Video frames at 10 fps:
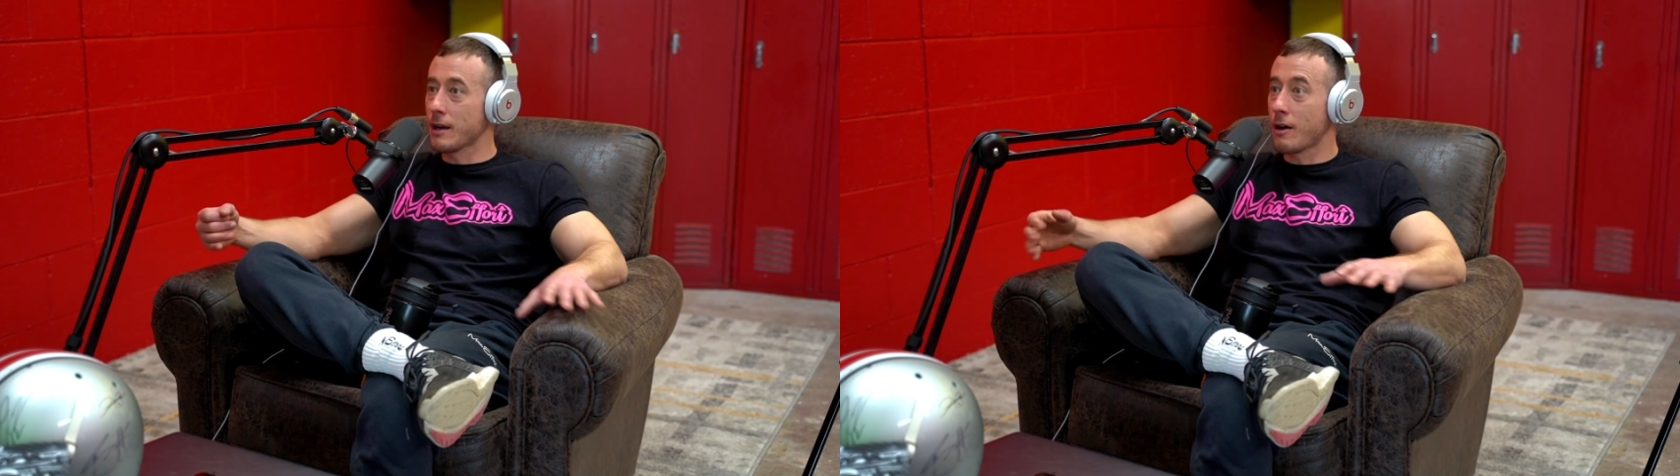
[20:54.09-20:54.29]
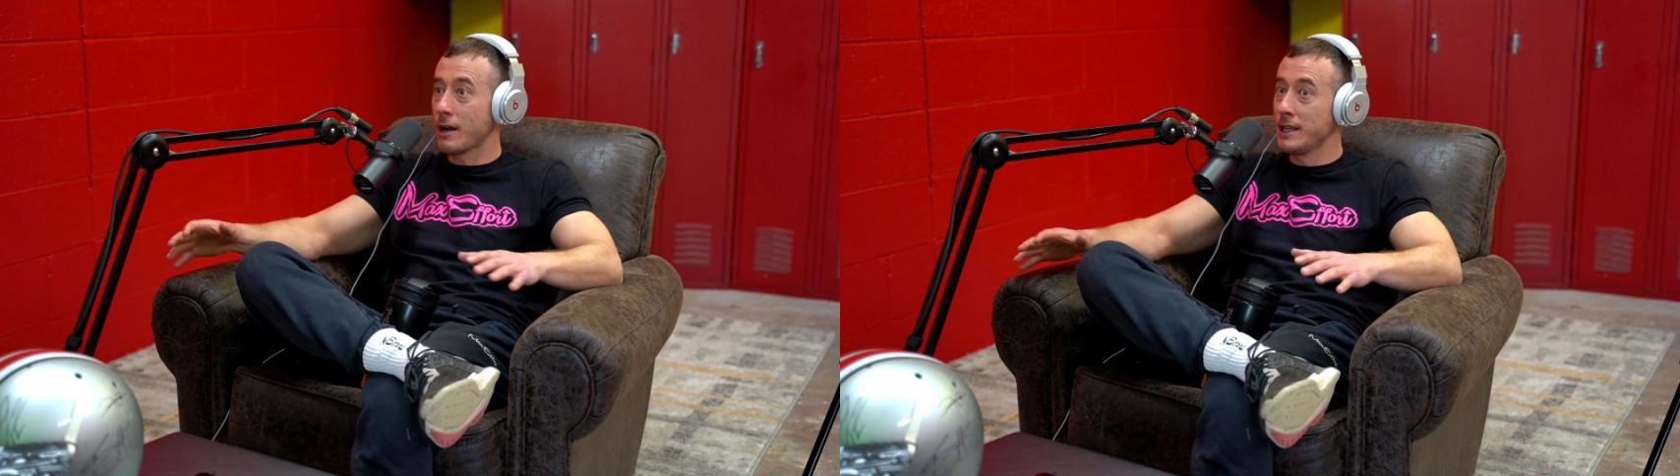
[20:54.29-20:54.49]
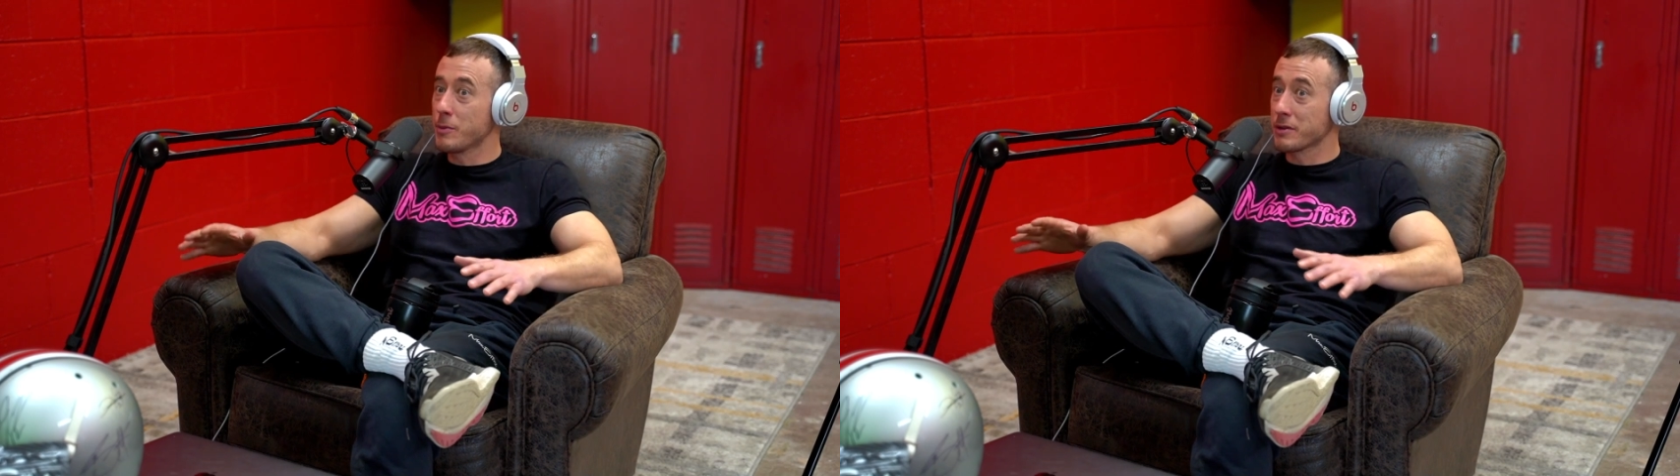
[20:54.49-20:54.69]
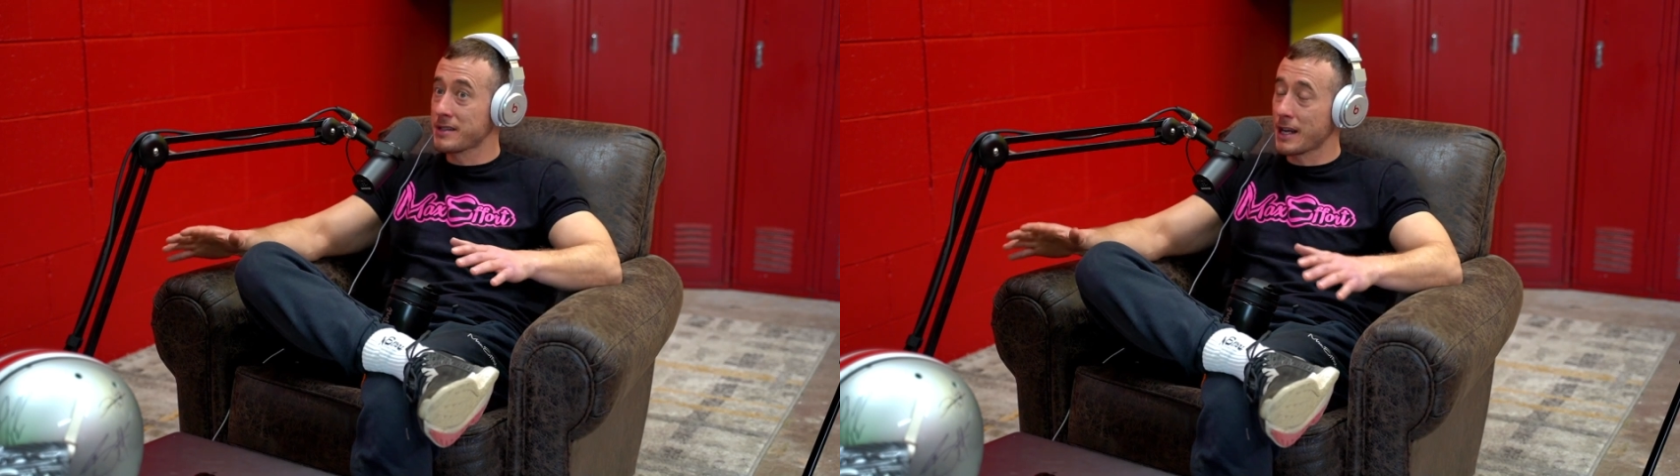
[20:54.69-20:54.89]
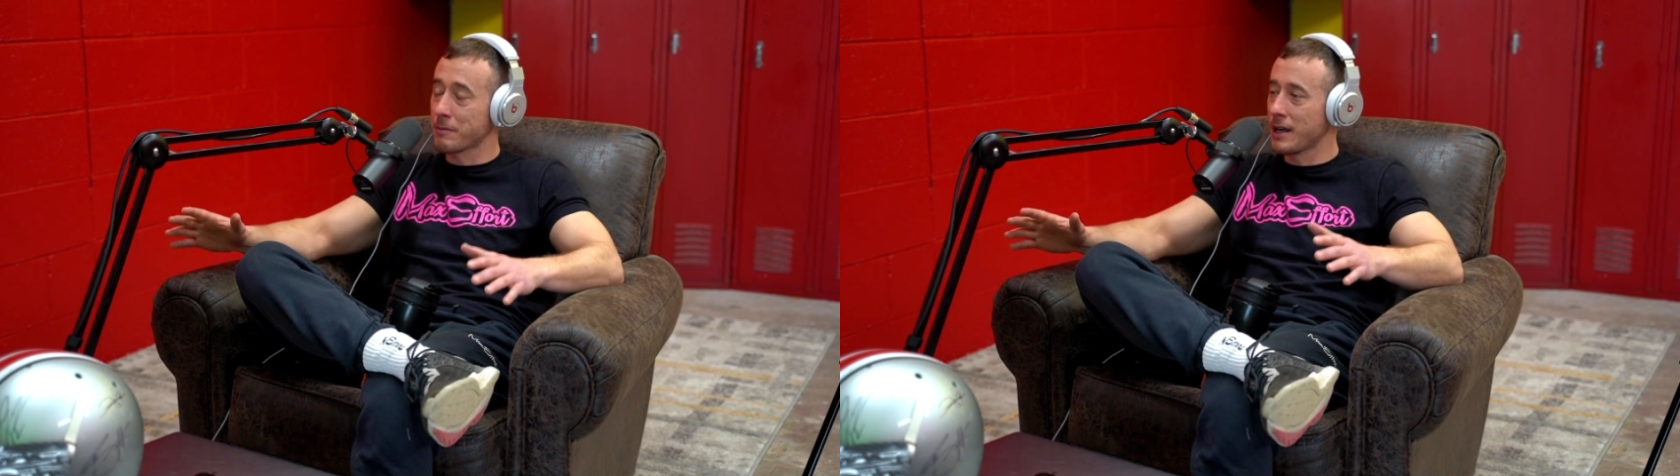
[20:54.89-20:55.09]
oh, I need to
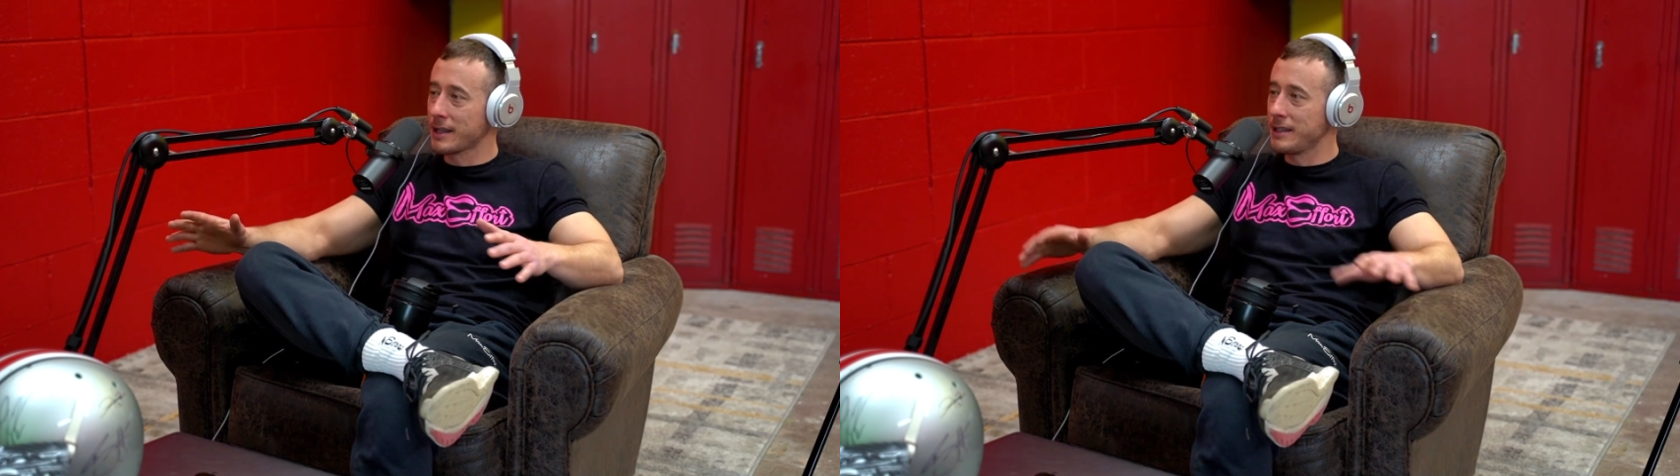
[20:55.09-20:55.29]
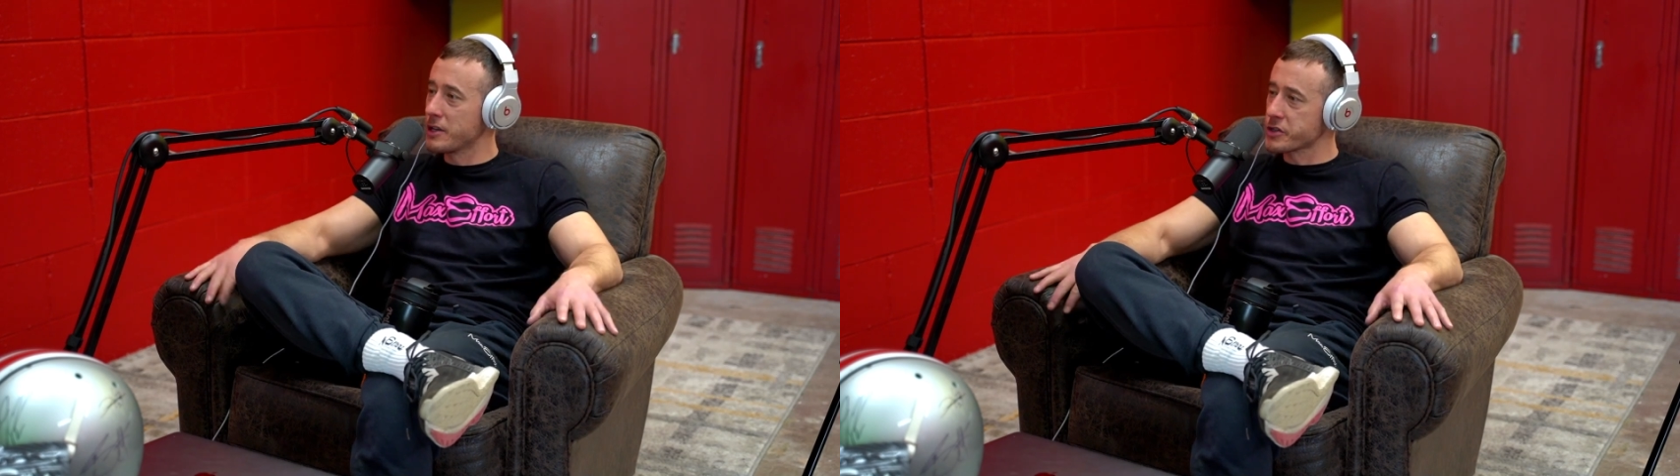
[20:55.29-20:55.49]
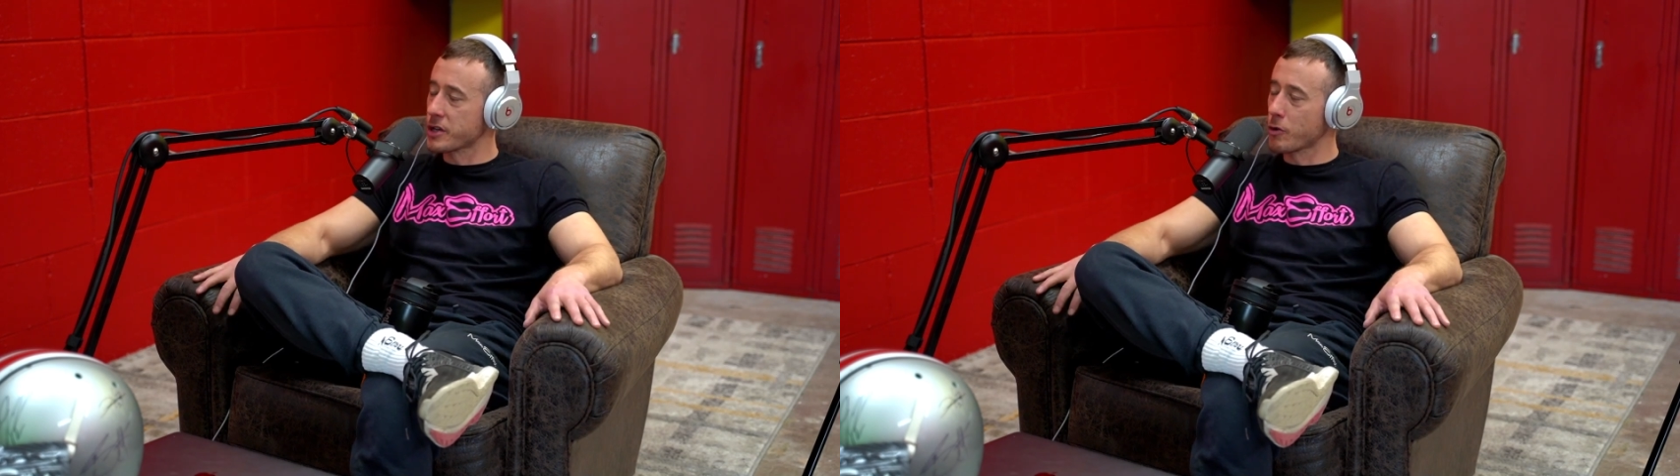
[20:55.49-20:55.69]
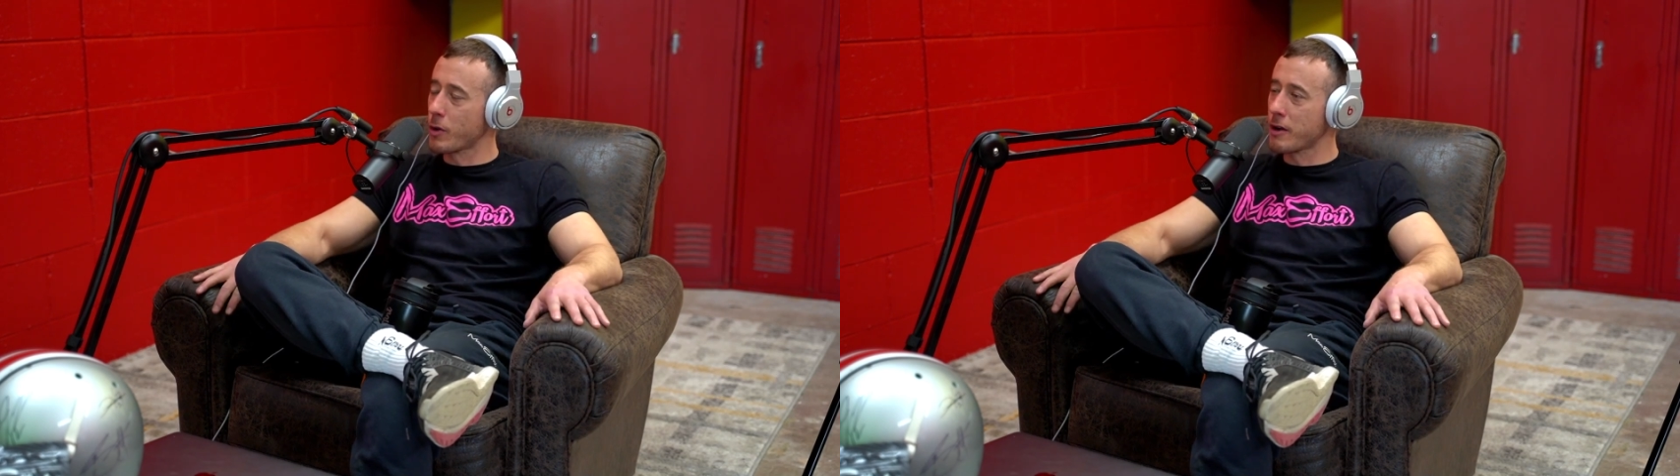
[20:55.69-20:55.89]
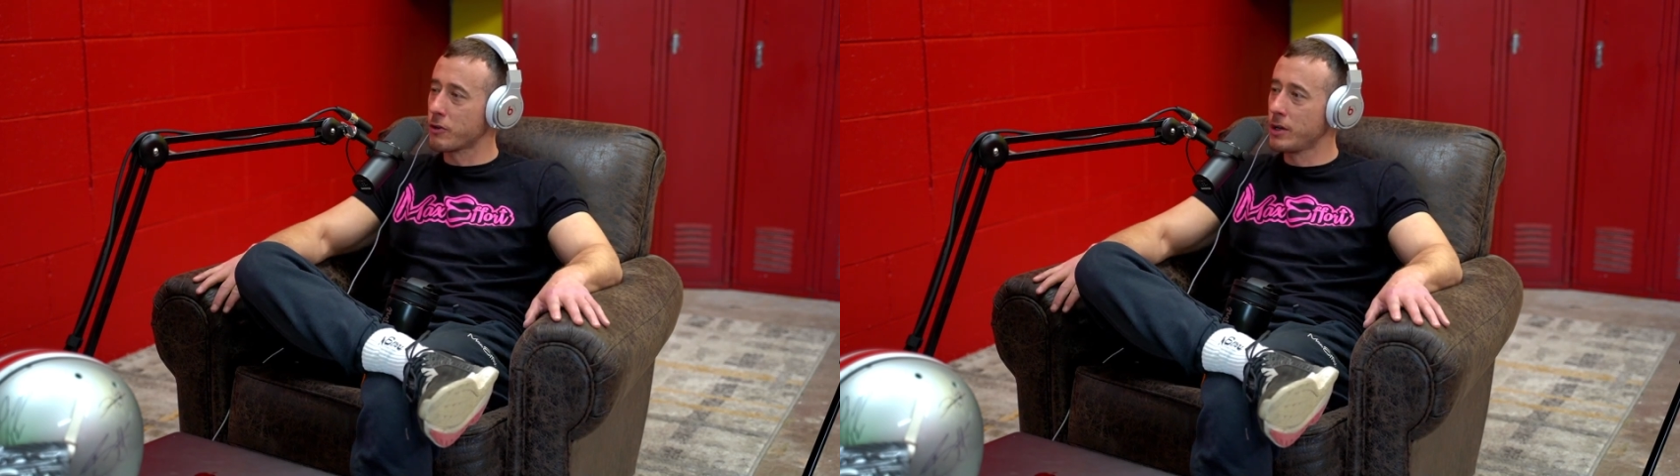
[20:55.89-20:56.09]
protect my conditioning or
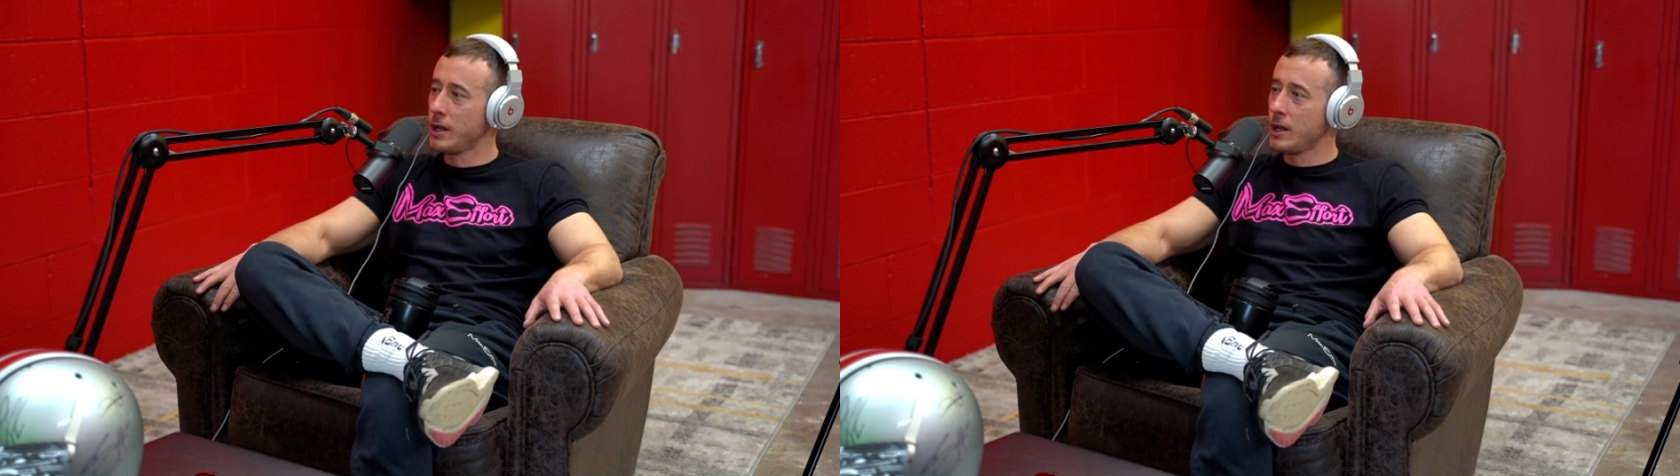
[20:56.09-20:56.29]
whatever.